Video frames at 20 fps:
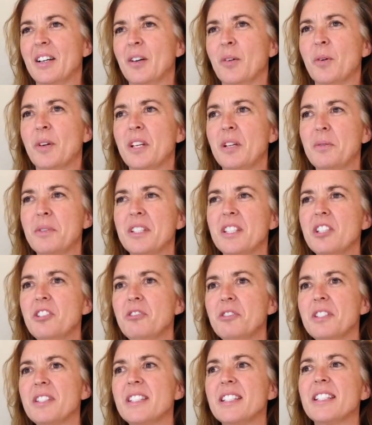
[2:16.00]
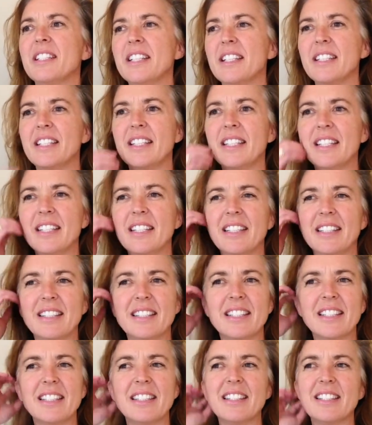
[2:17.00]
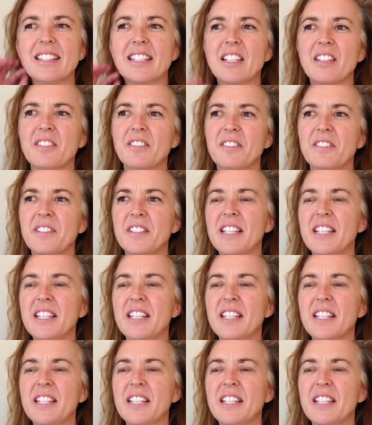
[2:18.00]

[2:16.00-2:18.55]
what he was interested in is, instead of